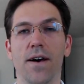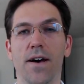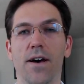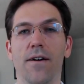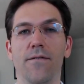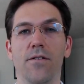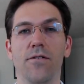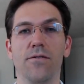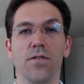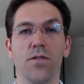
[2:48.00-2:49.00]
I often
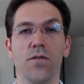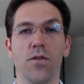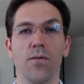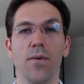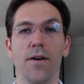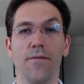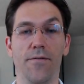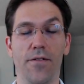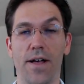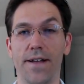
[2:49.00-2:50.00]
use the term of a
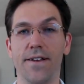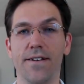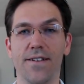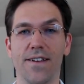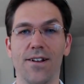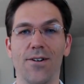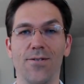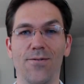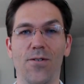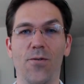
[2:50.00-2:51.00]
flood,
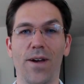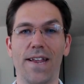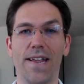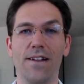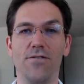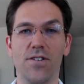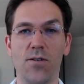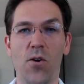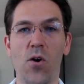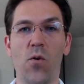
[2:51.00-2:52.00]
of awakening
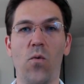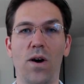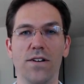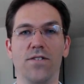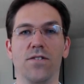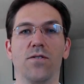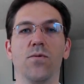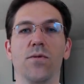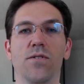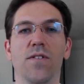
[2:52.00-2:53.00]
energy washes
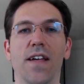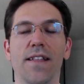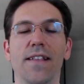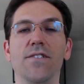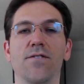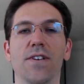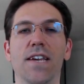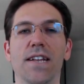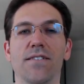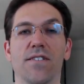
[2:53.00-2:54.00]
through, and so that initial
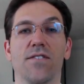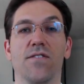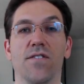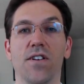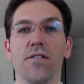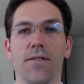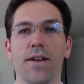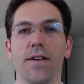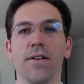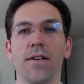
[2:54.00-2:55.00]
hit is
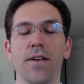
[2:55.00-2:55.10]
exhilarating.